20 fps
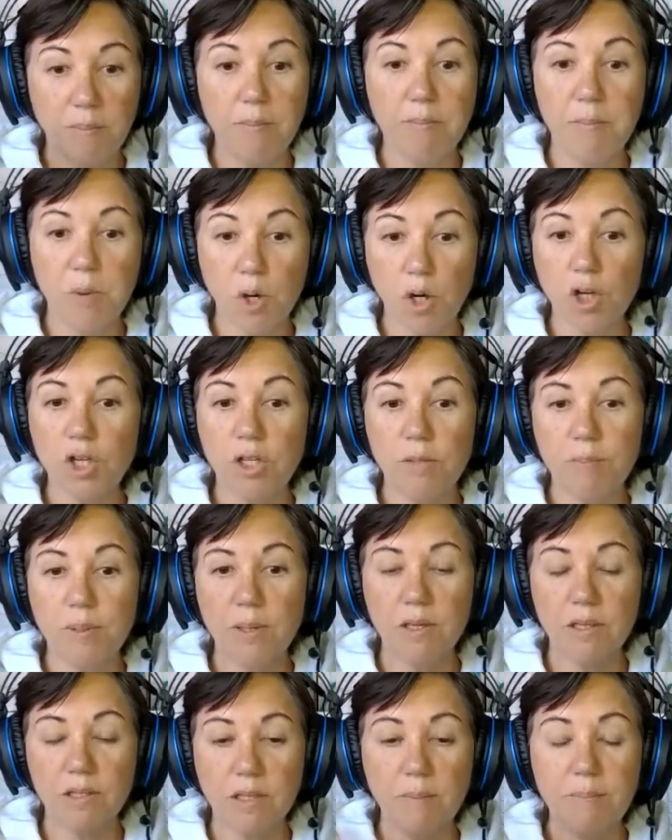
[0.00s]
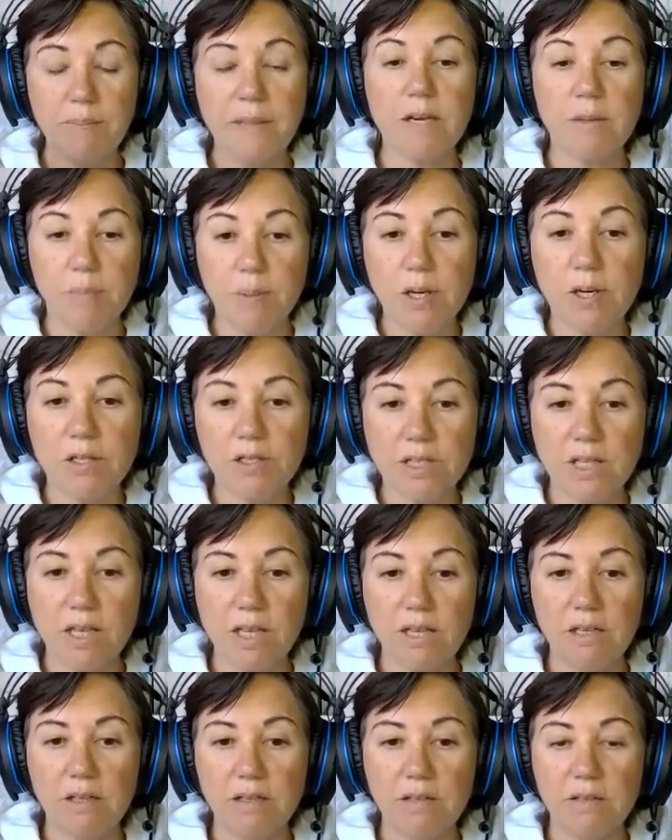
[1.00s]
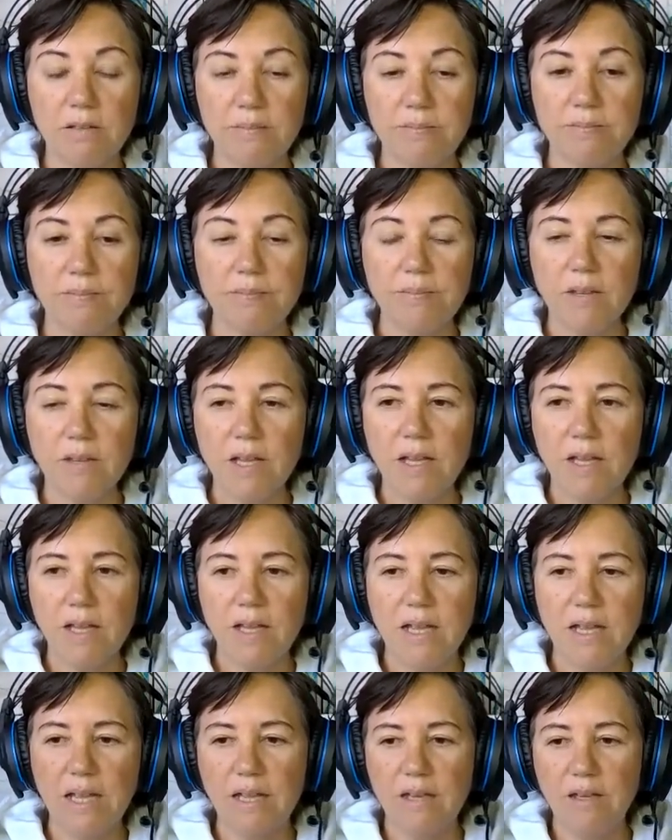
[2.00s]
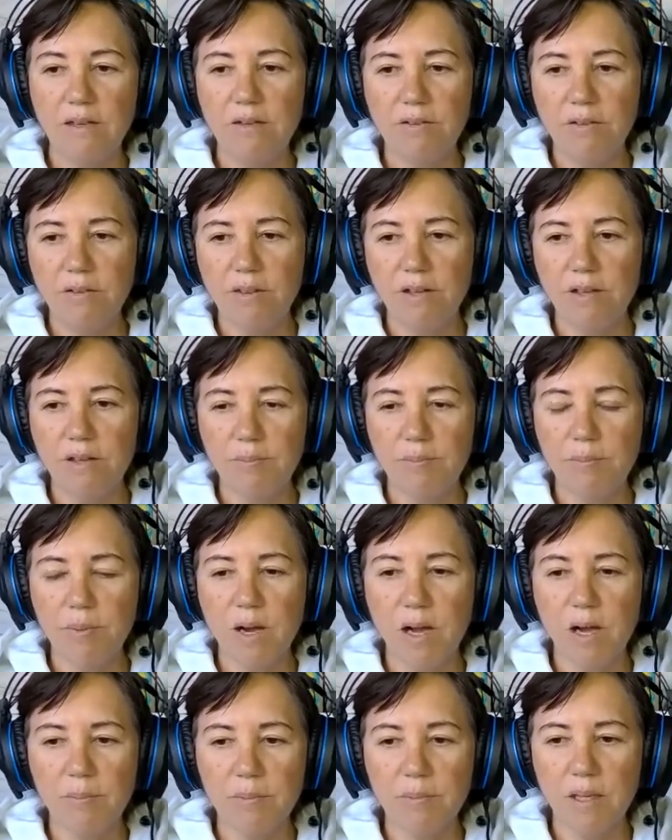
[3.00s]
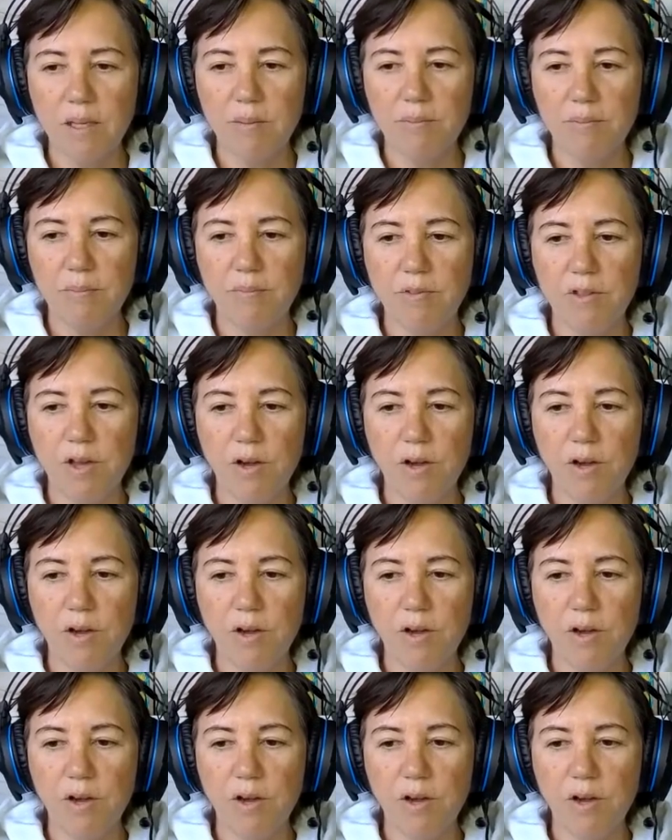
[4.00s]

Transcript: and try and be a better person.